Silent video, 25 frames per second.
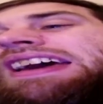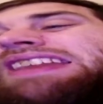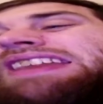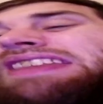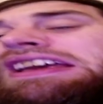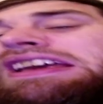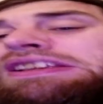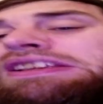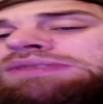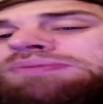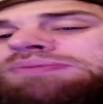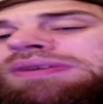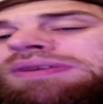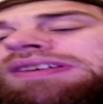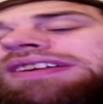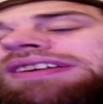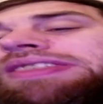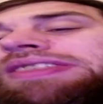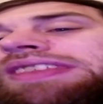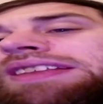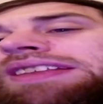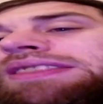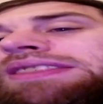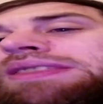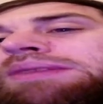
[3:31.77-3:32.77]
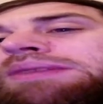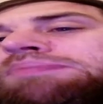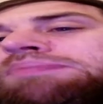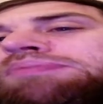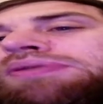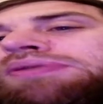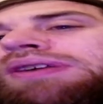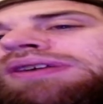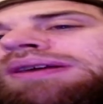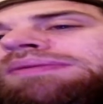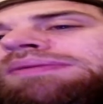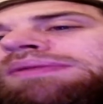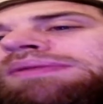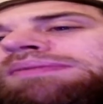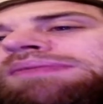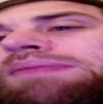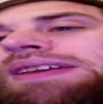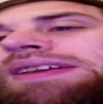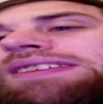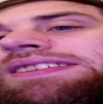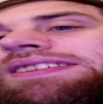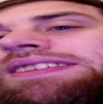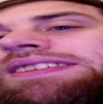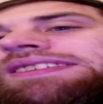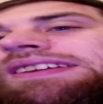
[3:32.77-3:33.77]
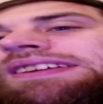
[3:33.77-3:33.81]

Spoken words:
And that's where I think the problem is.